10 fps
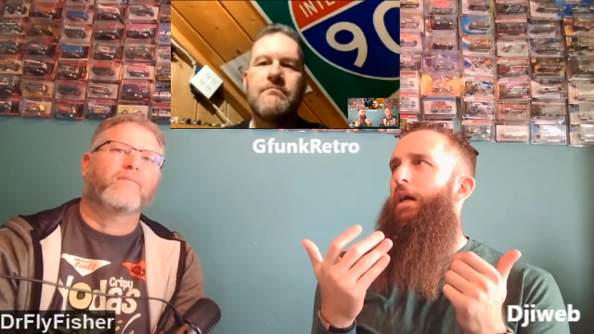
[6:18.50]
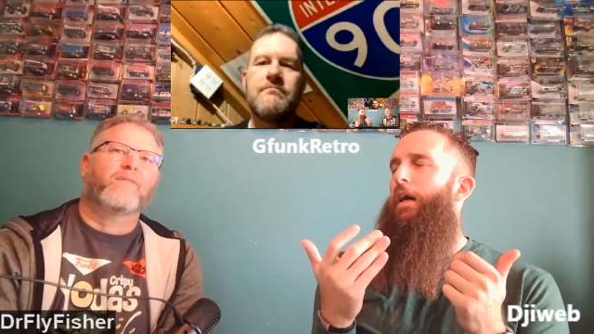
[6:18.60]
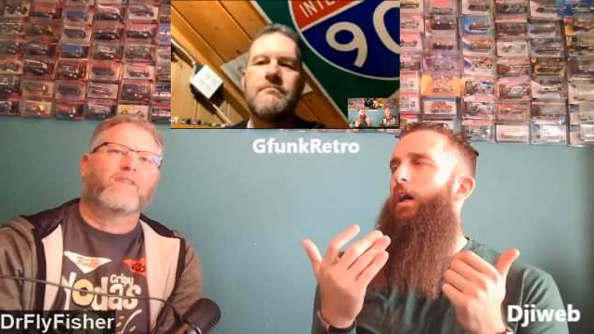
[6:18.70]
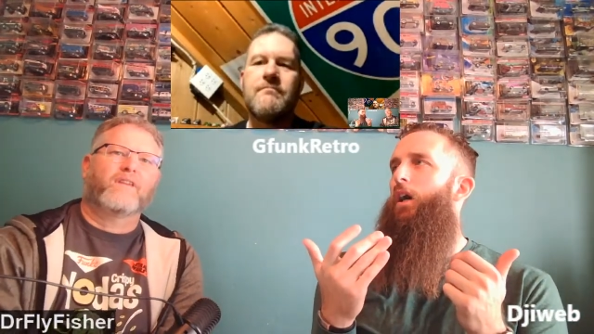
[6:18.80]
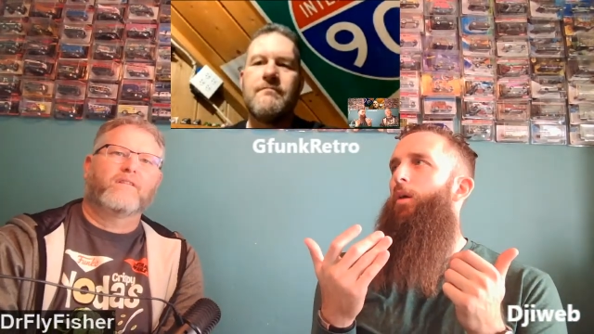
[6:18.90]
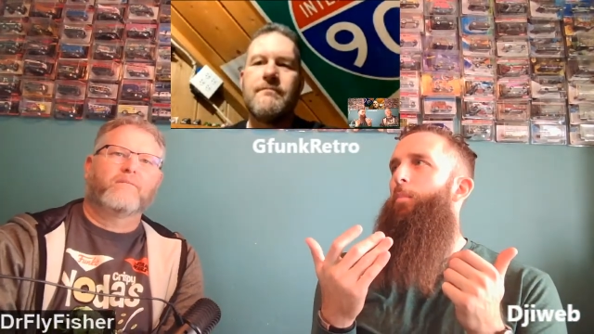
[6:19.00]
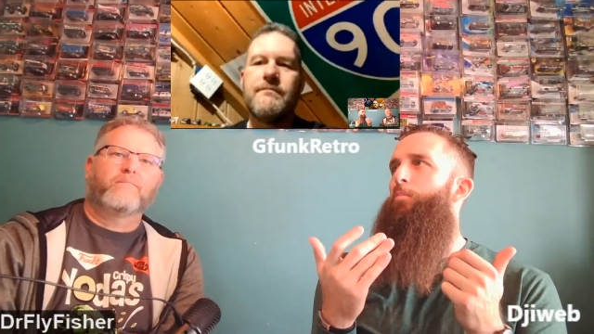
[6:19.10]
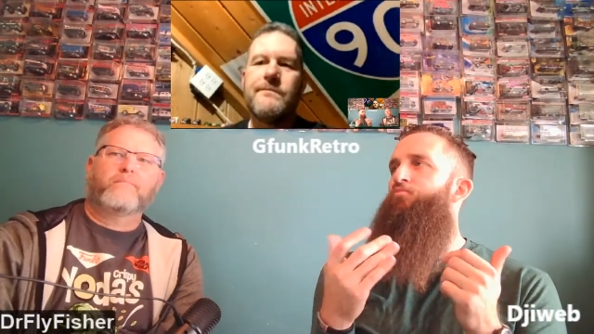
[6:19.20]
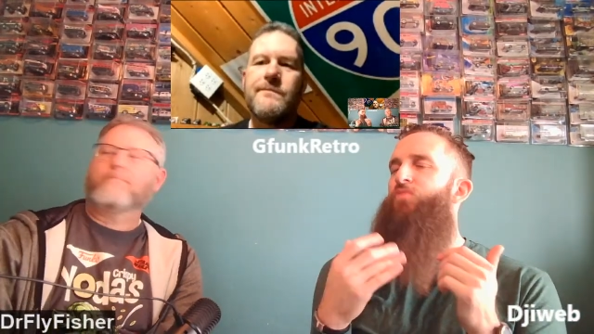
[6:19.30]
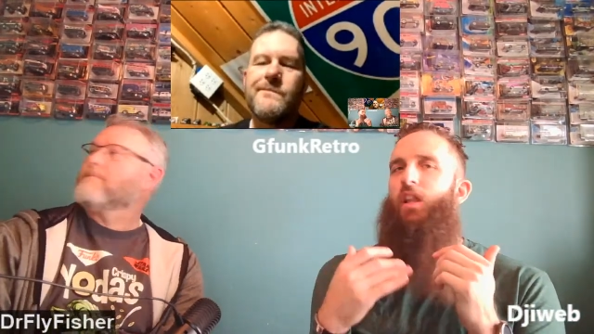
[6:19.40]
Speaker 1: um,
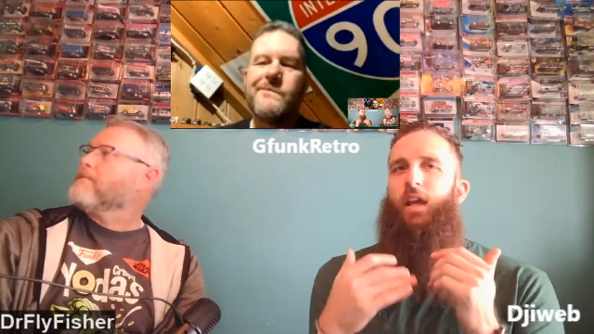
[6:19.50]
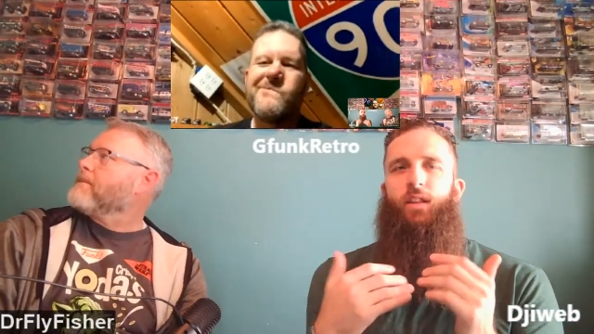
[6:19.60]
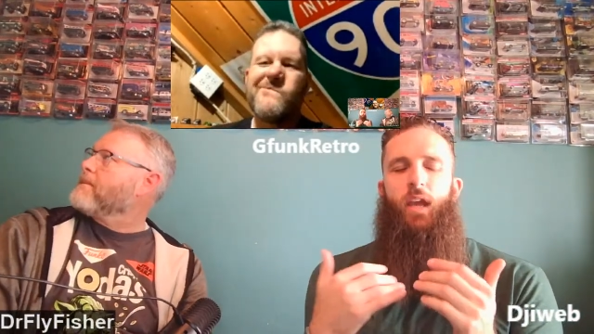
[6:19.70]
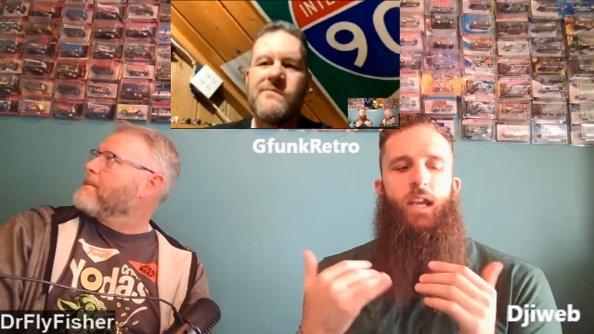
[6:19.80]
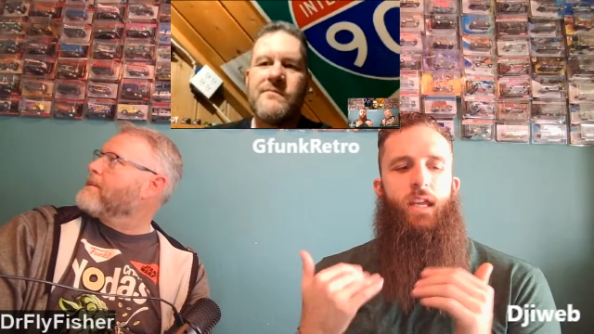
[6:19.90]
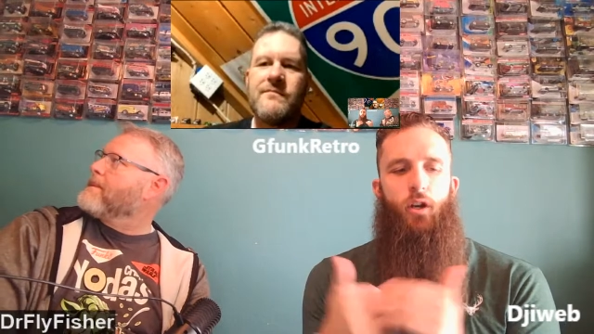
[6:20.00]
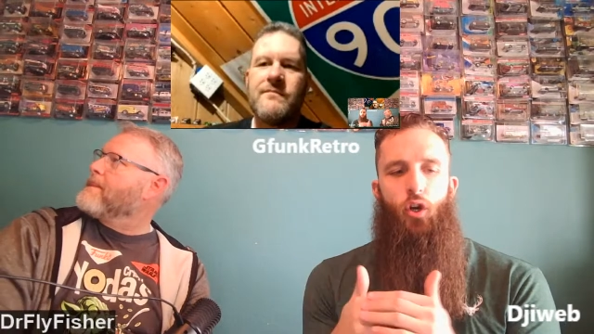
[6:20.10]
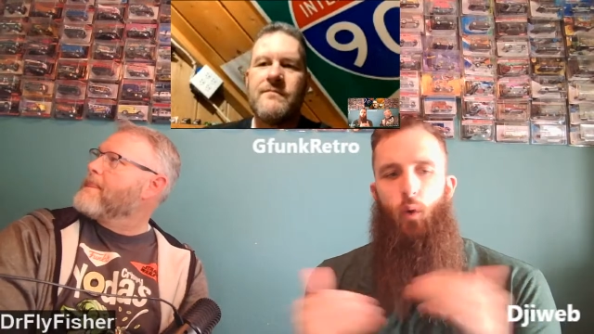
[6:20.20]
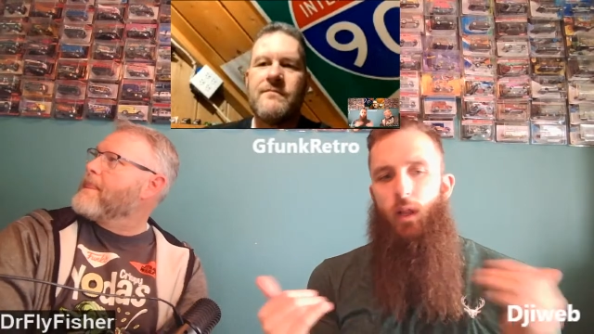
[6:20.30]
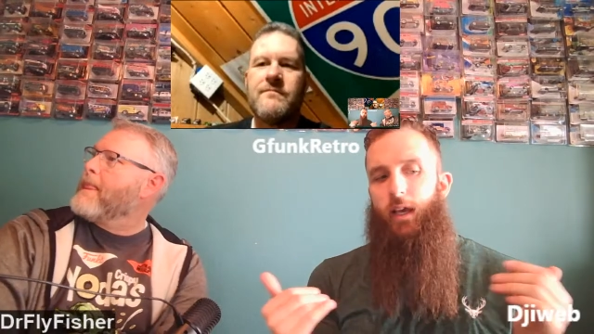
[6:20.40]
like any
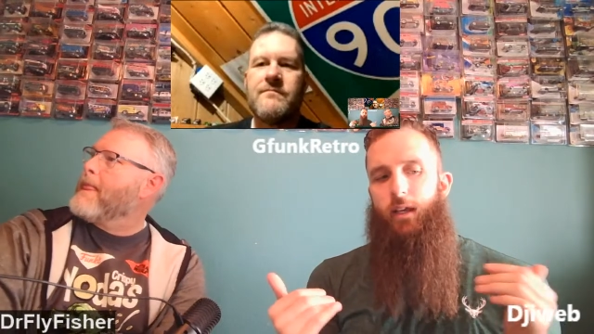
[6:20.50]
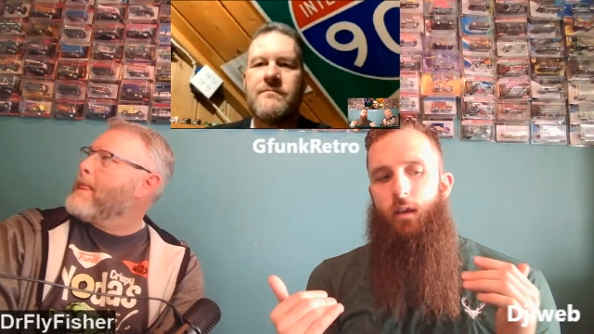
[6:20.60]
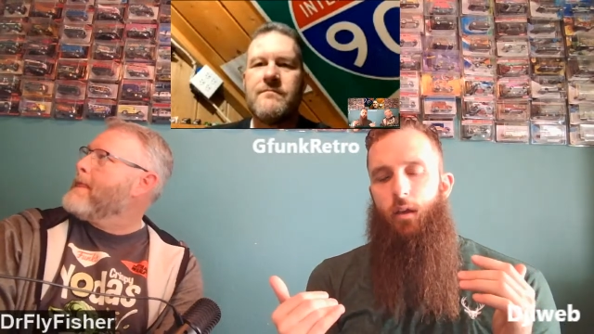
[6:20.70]
acrylic